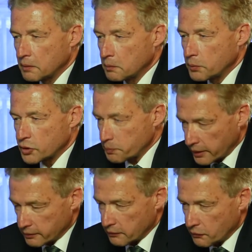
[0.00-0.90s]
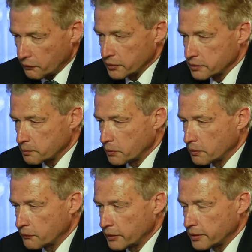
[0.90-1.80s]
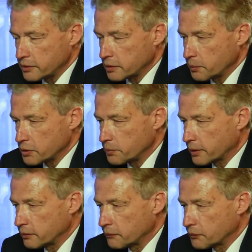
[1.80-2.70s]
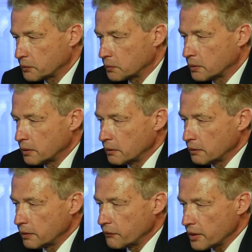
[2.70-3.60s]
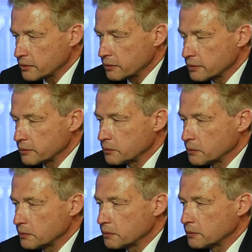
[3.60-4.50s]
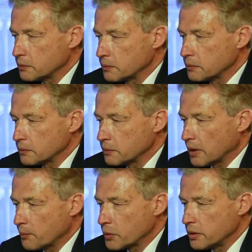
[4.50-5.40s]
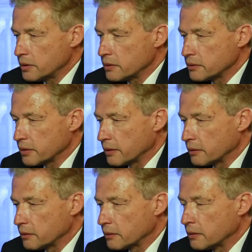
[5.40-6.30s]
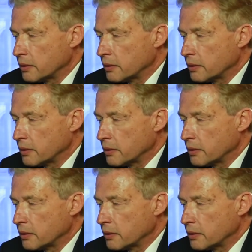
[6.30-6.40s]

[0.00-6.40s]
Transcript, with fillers: perspective, offers a, a, fantastic perspective to investors, to, to, to companies. And uh,